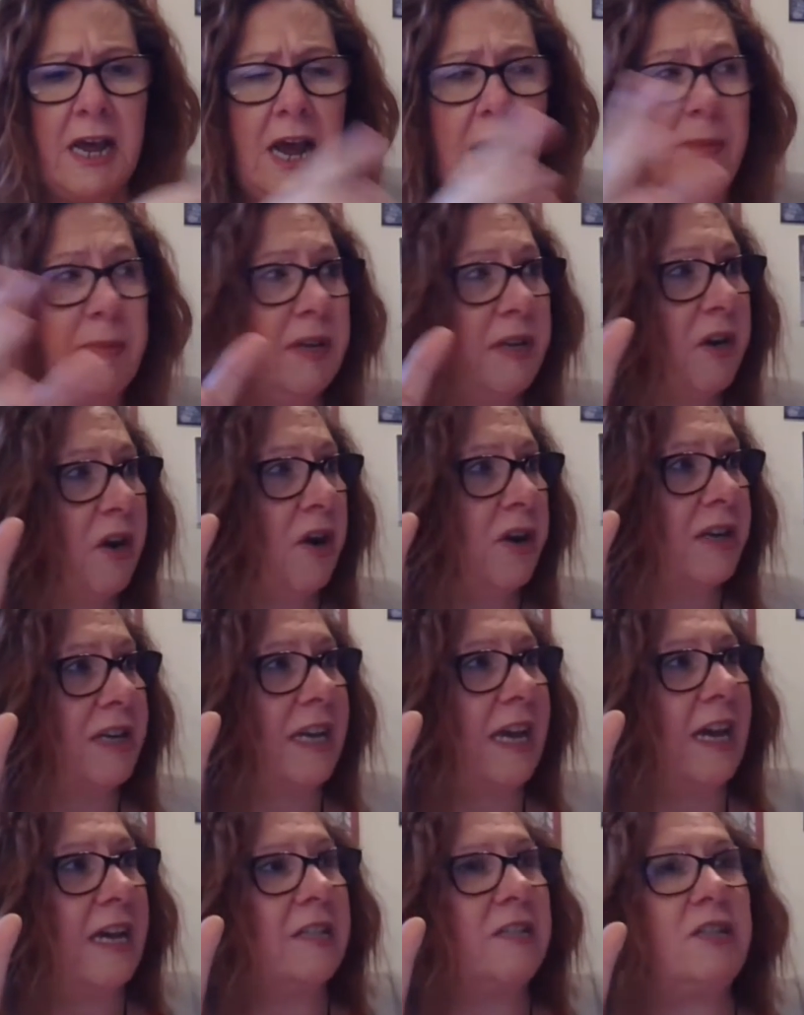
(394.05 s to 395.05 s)
Our
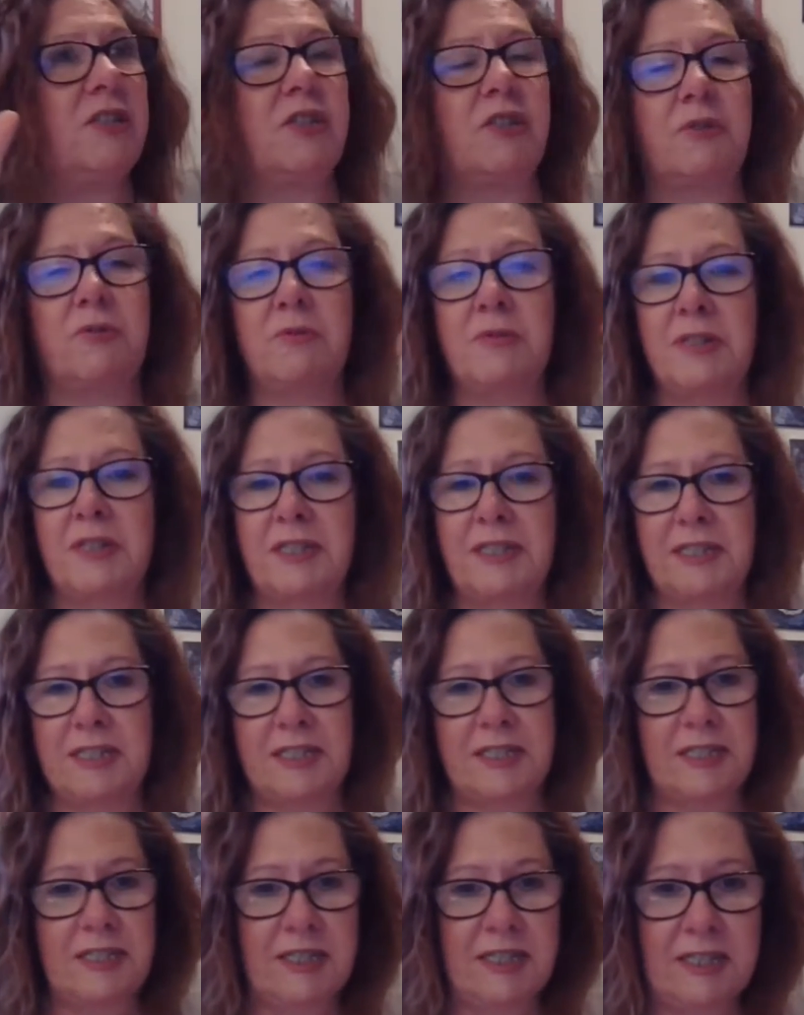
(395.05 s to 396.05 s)
calendar really
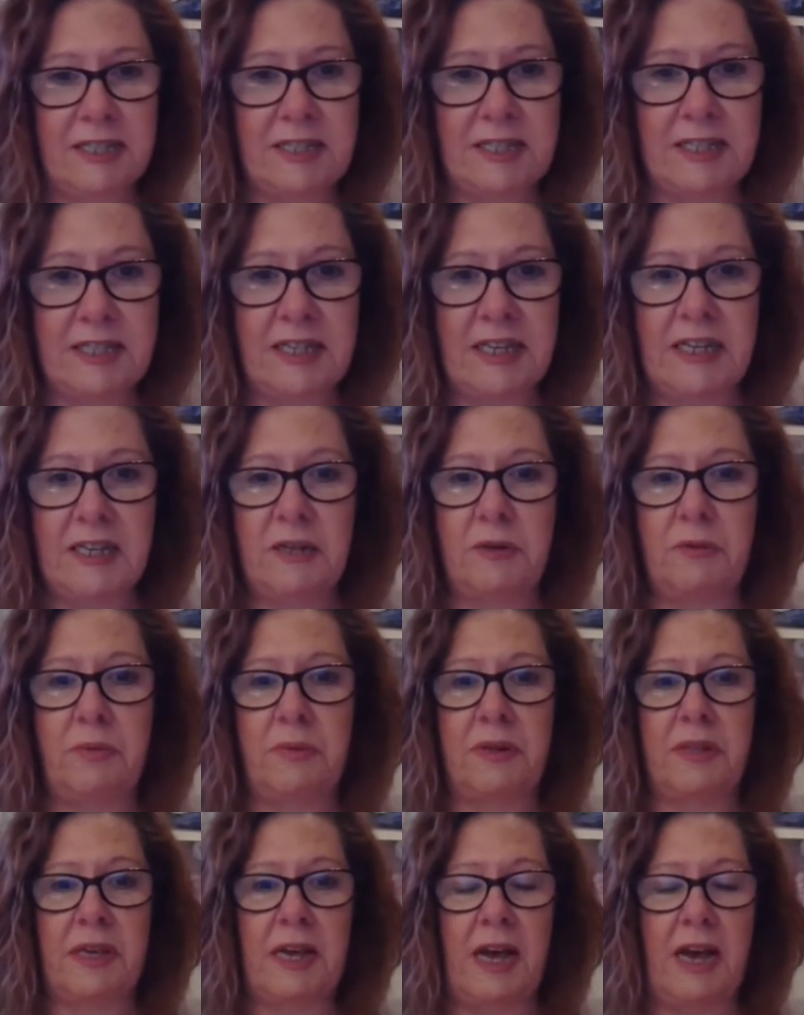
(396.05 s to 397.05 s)
isn't in sync
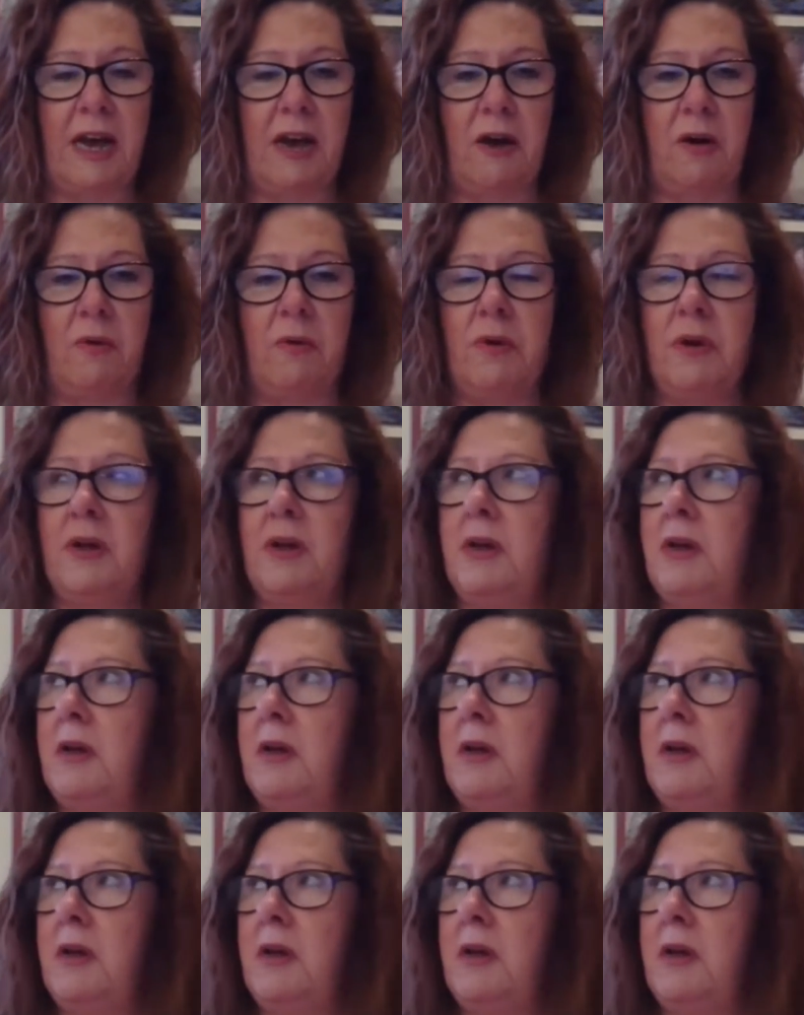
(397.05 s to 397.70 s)
with how